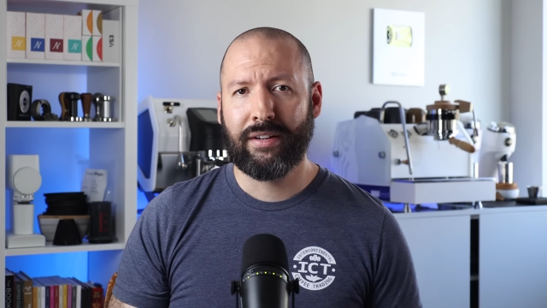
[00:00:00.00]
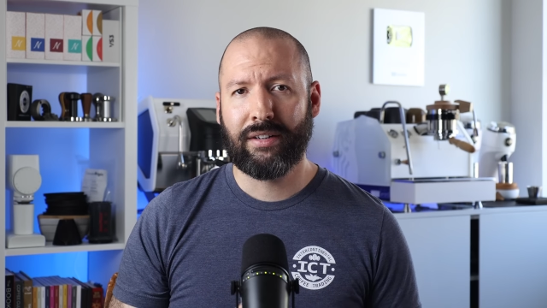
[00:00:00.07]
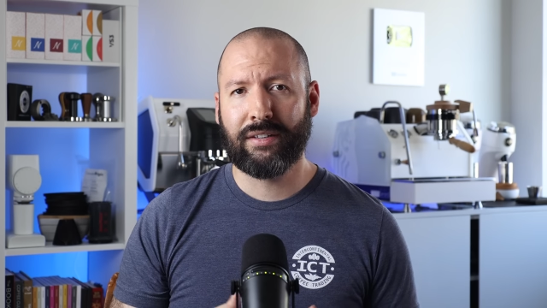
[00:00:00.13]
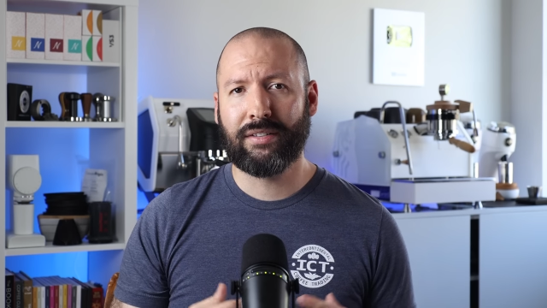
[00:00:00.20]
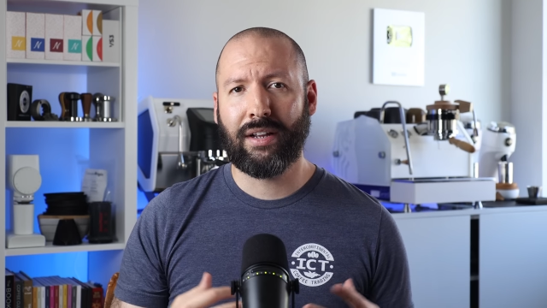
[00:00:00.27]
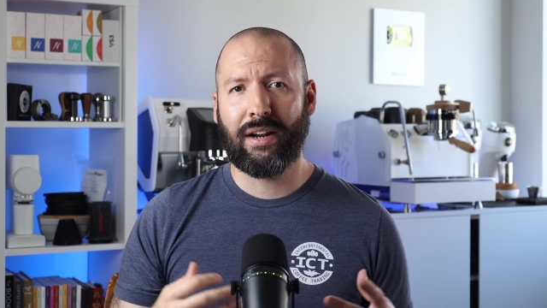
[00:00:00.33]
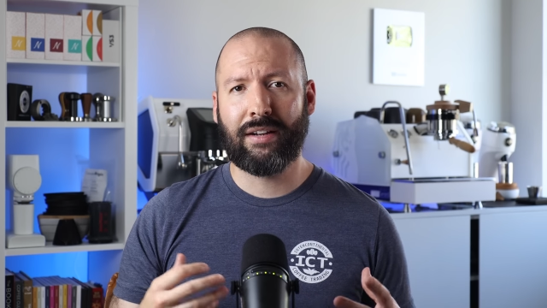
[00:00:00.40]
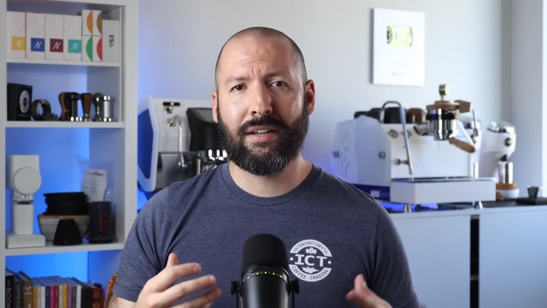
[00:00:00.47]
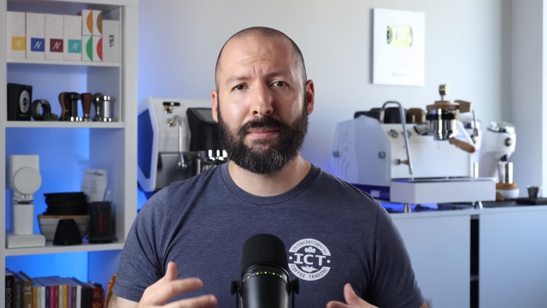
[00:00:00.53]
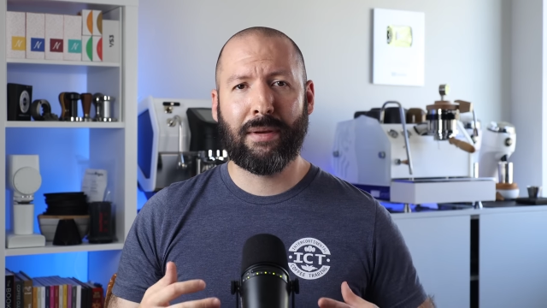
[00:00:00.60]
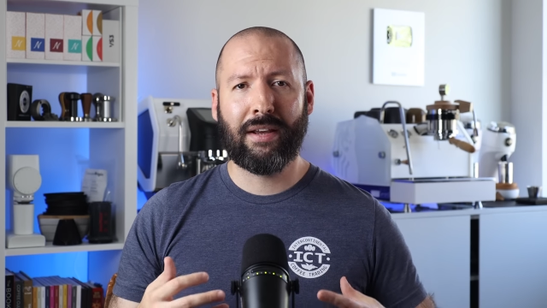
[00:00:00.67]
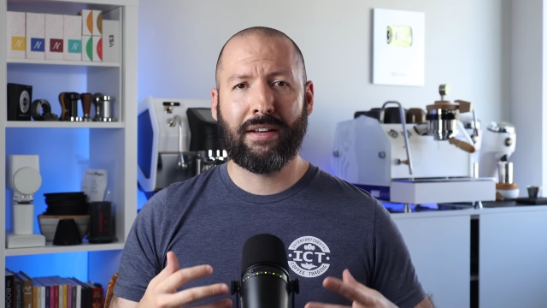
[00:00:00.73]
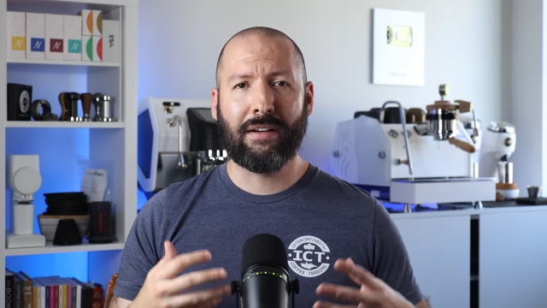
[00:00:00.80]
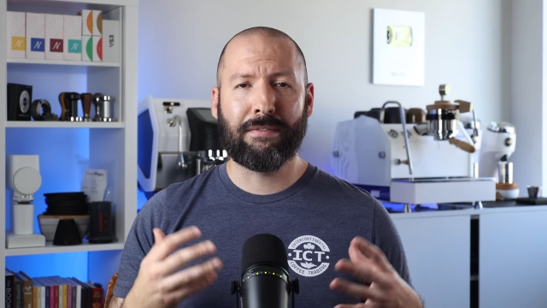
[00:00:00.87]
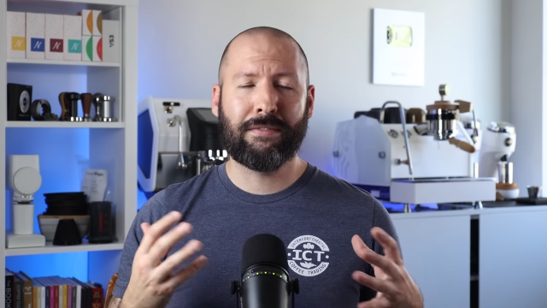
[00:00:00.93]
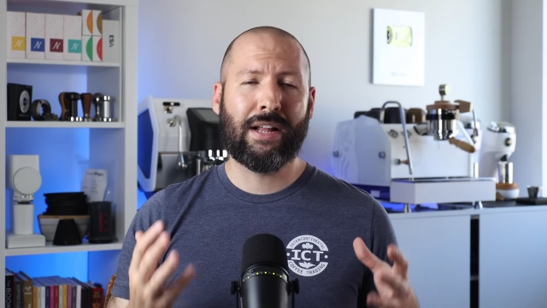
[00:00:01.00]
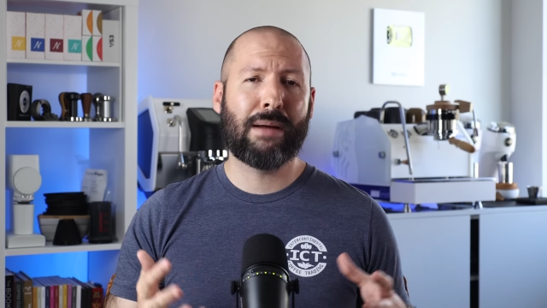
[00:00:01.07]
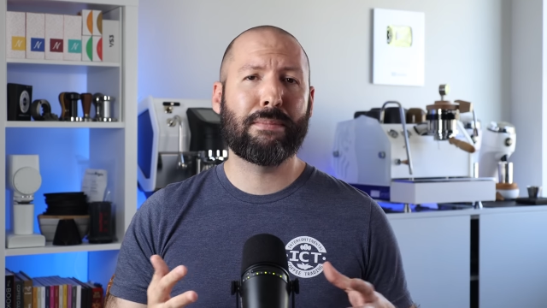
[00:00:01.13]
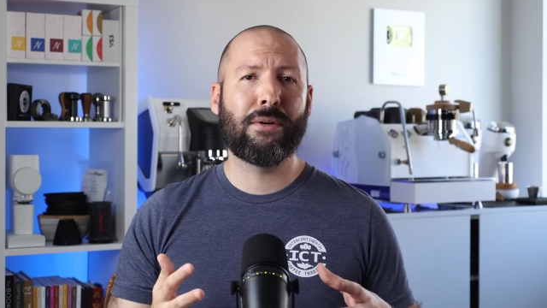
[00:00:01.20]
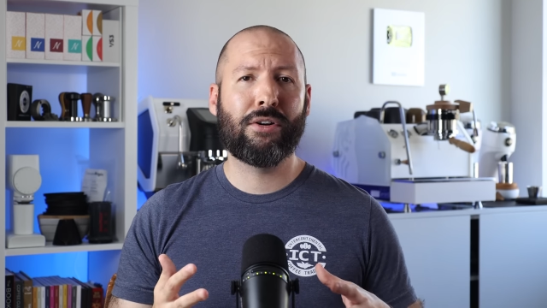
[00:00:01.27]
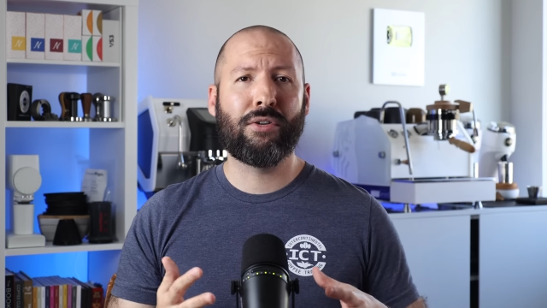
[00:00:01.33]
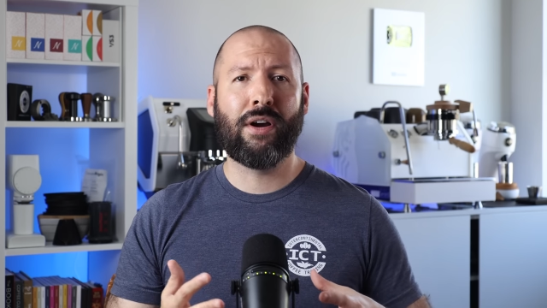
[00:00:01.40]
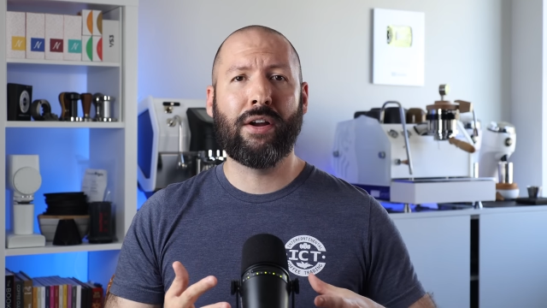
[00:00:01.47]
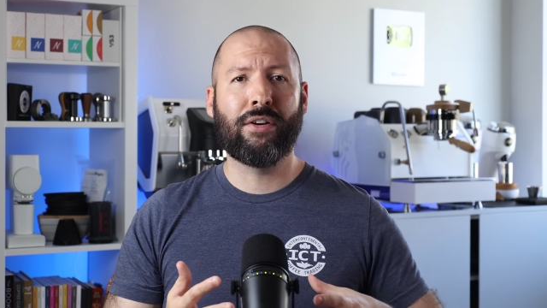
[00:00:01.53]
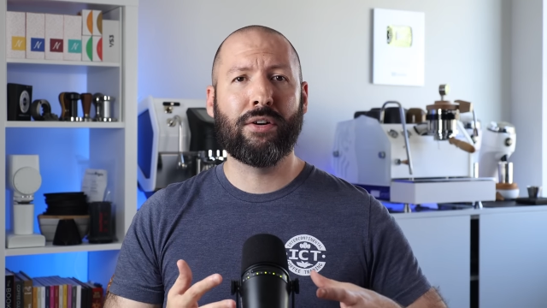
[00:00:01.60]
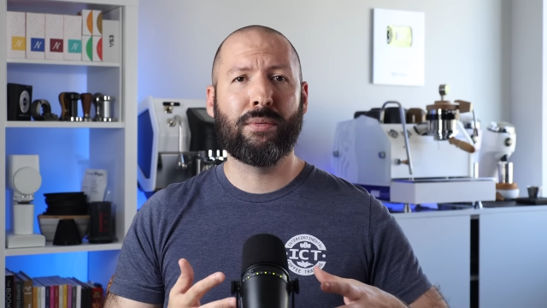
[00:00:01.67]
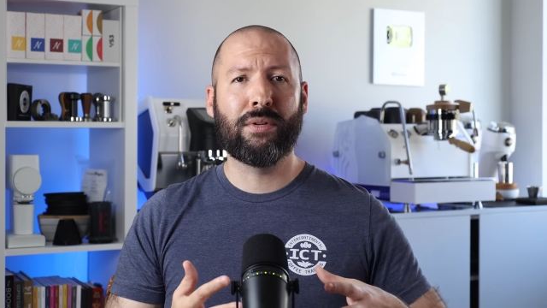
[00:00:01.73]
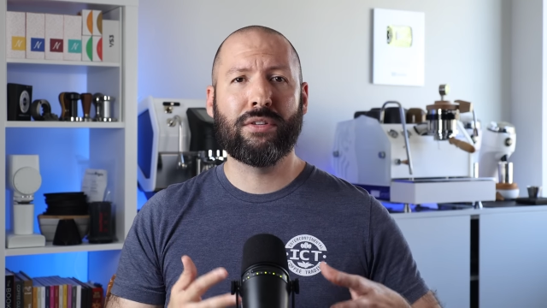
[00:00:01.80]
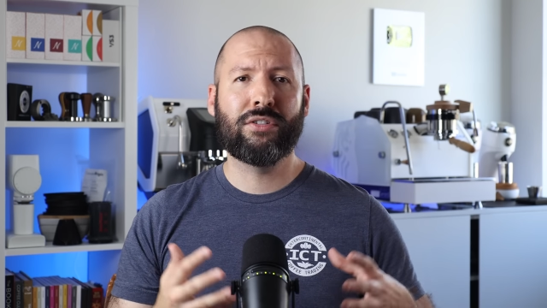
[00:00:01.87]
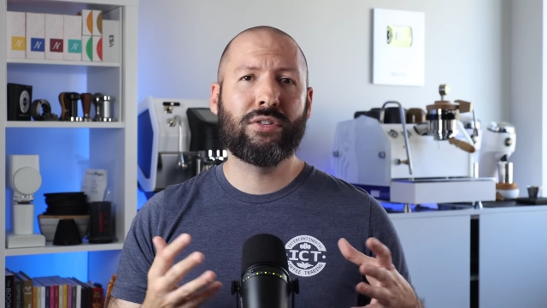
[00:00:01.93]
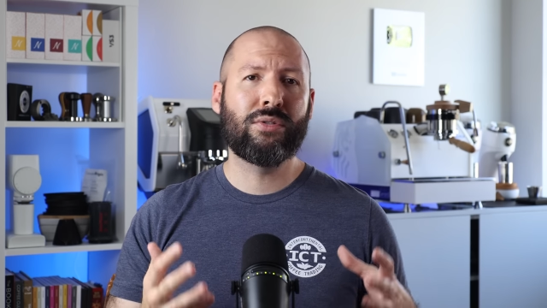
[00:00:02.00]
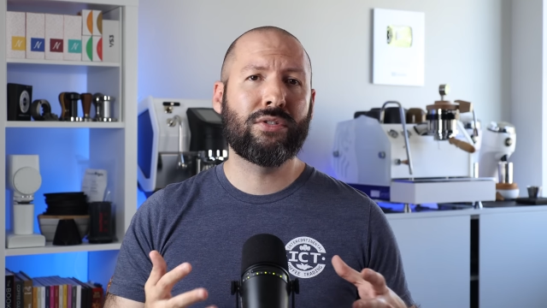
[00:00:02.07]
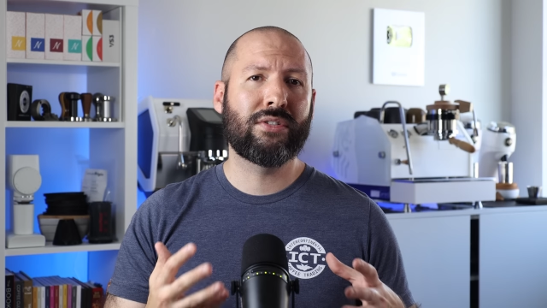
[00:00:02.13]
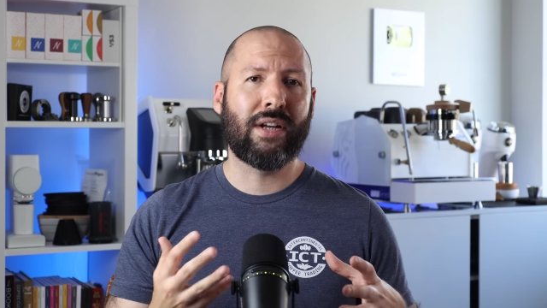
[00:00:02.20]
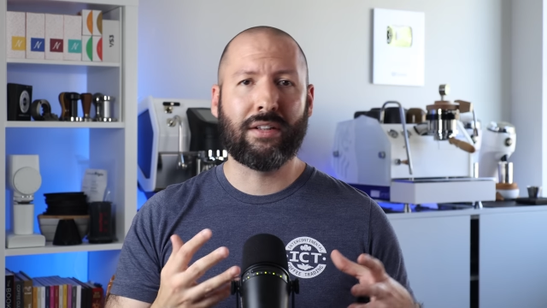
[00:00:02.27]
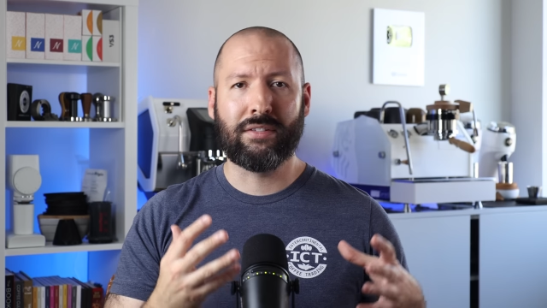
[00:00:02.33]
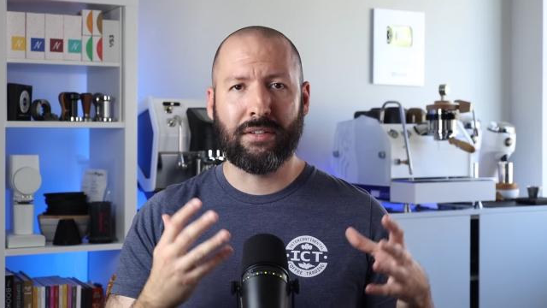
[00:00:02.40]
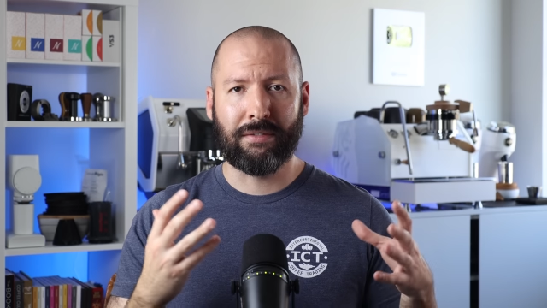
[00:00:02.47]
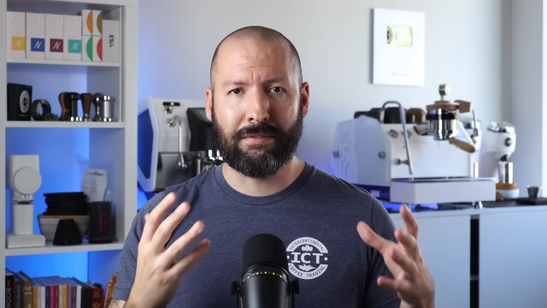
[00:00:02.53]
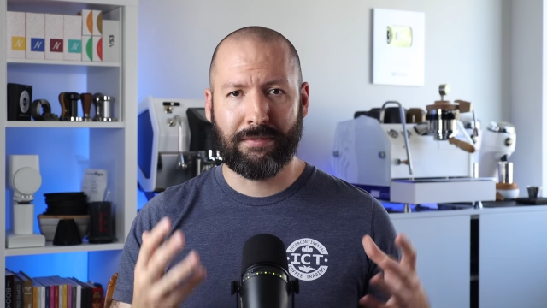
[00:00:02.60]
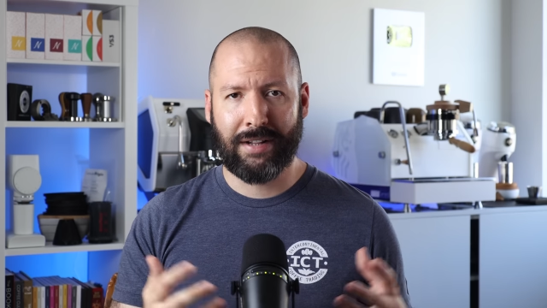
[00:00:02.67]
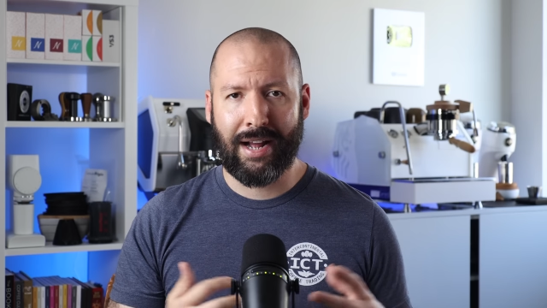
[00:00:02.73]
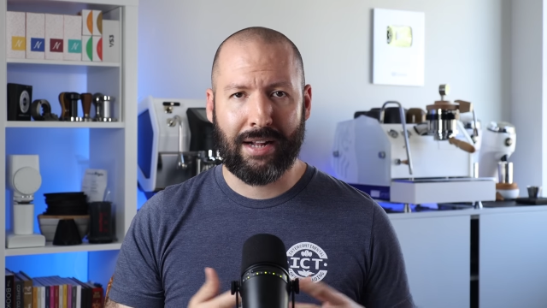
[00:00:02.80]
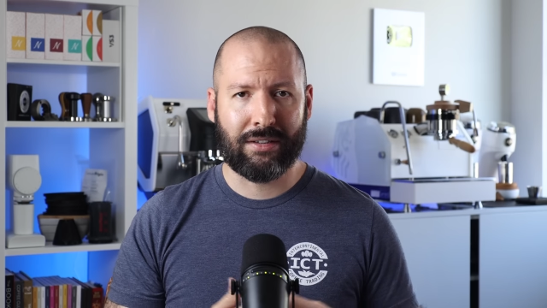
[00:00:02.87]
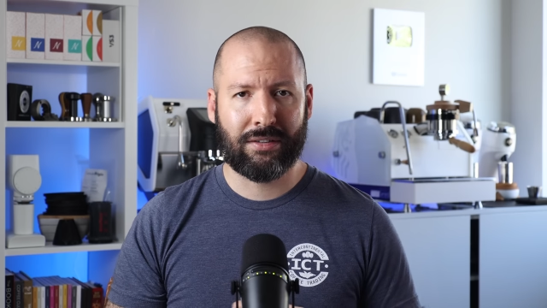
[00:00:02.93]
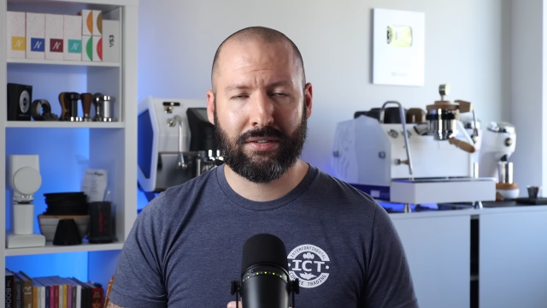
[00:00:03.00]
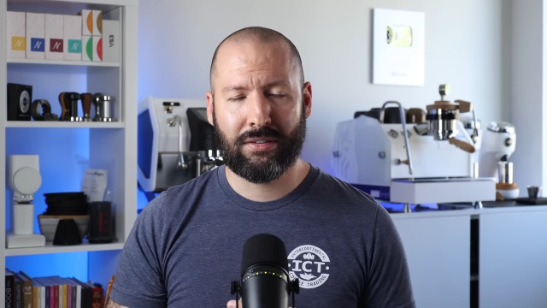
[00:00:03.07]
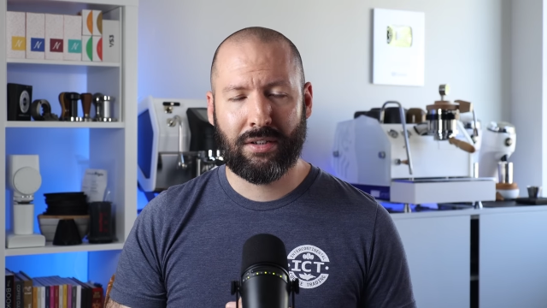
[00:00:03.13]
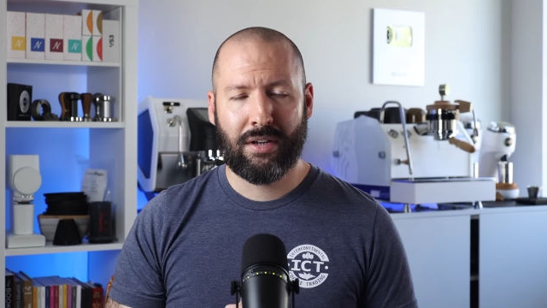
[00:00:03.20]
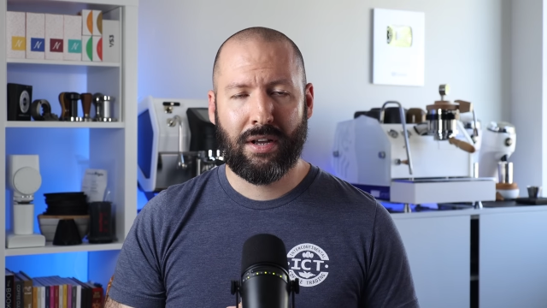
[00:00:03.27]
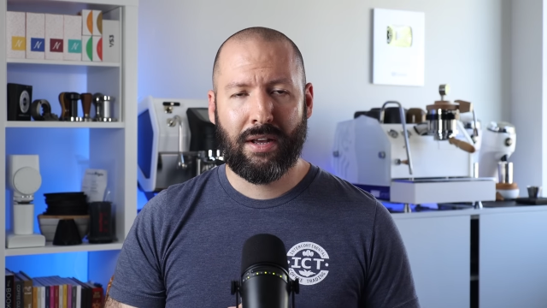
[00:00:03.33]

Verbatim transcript: decided to make a flat burr grinder with two sets of flats